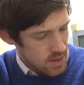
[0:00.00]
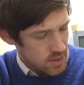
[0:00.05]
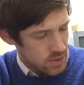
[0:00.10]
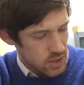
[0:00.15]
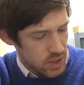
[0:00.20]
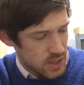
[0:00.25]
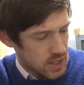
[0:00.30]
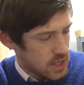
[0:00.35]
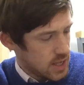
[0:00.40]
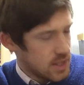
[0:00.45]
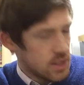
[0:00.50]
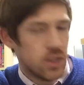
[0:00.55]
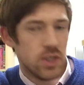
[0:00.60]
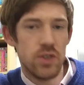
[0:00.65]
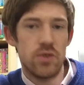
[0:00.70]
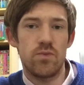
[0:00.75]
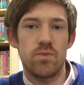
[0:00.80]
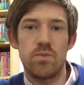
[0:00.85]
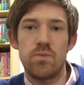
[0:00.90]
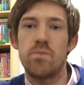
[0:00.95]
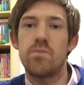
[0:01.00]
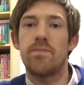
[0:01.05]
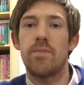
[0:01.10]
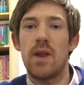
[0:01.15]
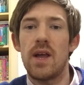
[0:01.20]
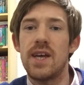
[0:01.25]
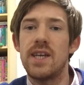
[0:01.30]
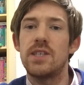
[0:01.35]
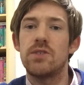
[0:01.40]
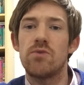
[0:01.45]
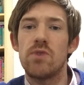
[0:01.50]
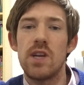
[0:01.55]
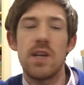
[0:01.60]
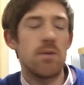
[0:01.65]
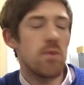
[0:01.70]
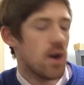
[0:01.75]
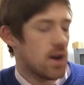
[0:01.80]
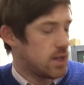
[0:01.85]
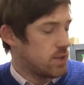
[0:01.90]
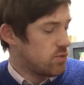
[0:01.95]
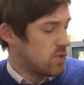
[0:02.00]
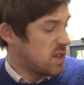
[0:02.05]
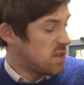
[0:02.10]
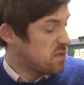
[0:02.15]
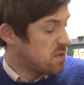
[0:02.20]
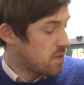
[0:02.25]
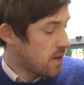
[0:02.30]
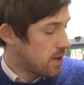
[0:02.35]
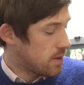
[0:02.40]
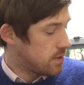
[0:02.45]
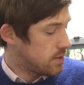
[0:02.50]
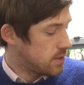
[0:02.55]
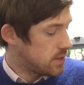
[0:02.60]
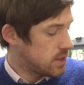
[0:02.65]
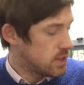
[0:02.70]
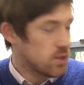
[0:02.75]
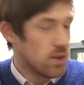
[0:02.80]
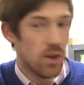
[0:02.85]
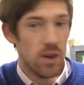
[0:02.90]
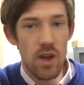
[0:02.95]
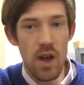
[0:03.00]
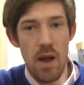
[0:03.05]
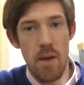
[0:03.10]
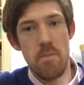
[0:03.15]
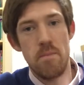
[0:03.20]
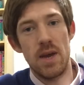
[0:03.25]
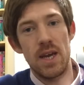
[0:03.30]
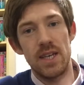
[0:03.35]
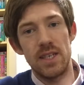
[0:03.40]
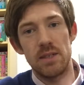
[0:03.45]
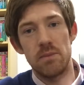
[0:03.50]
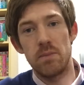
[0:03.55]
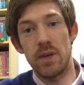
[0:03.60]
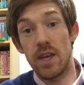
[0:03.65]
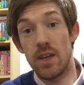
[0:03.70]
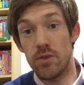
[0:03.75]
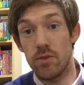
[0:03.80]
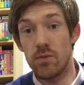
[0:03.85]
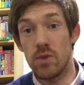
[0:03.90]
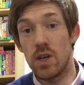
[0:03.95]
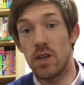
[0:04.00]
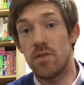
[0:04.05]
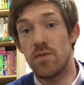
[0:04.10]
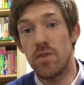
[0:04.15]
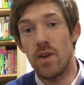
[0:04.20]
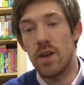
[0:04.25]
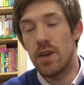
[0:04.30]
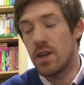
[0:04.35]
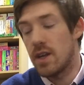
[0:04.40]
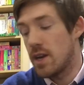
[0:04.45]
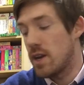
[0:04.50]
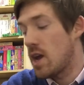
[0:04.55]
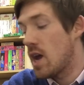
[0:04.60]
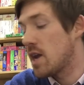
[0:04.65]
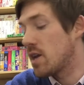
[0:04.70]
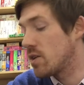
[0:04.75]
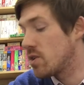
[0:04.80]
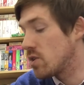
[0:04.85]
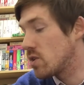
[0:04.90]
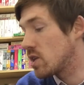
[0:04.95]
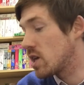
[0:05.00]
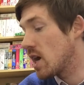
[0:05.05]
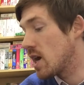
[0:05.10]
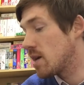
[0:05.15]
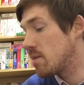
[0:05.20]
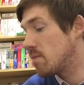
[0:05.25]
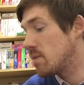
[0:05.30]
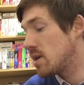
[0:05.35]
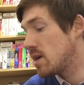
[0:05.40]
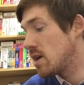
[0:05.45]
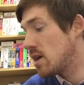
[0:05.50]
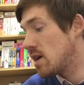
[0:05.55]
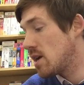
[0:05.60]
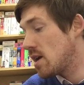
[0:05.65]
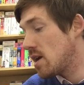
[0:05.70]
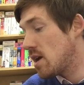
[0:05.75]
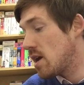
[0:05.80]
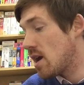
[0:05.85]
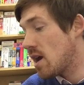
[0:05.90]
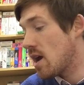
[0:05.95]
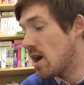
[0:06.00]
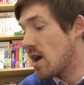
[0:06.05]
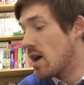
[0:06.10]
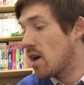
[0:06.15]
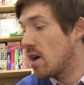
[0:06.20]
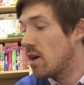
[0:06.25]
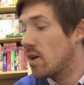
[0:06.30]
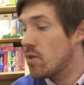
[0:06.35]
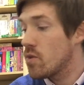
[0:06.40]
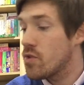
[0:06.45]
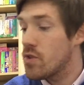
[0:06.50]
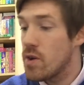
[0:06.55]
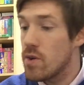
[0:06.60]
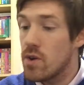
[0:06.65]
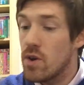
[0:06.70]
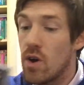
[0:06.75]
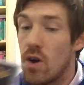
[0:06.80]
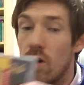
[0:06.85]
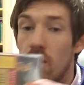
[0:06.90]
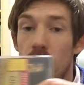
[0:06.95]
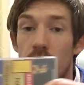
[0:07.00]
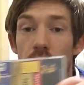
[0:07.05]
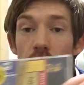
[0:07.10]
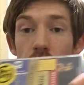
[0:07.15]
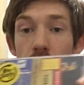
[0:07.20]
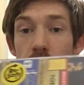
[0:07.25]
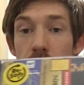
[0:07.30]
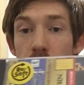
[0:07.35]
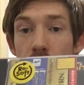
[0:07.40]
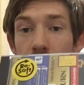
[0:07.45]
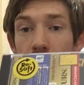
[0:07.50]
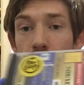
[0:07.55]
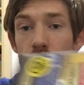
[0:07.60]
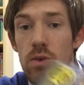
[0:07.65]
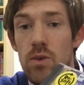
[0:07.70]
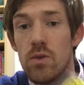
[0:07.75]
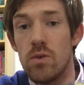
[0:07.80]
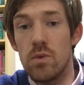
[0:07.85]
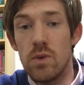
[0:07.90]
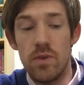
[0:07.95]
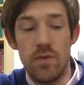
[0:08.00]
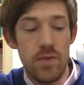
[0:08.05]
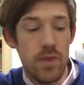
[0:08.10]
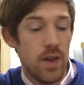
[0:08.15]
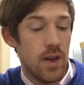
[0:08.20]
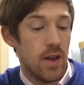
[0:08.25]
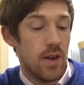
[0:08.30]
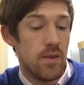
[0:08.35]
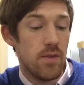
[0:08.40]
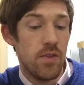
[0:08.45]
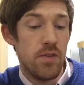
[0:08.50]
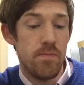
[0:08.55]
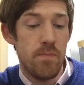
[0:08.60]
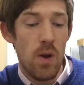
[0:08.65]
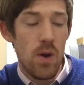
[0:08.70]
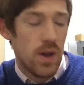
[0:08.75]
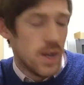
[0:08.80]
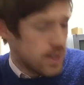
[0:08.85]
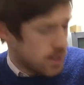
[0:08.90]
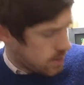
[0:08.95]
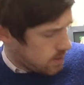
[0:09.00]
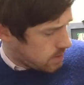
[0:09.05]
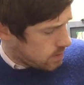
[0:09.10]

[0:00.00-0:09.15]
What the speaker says: it just plays really well. It's really fun. It's not like amazing, but it's really fun and a good game. Also got Ogre Battle with the spine.